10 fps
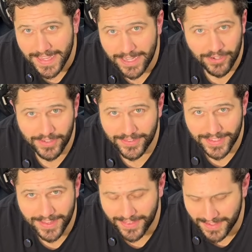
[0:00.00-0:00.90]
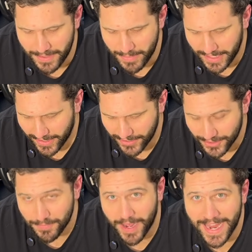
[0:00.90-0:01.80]
and you can see the theme here,
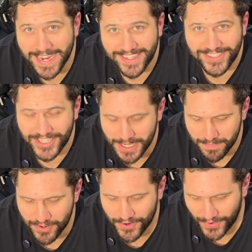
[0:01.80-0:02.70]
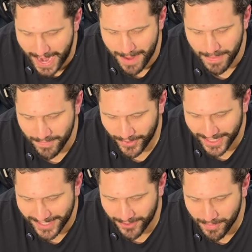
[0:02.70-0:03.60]
just buying cheap crap and
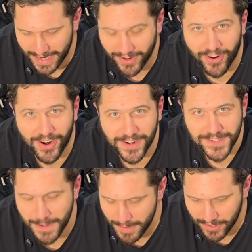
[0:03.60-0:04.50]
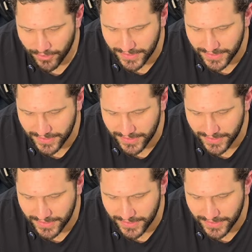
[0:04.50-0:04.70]
putting it on my car, typical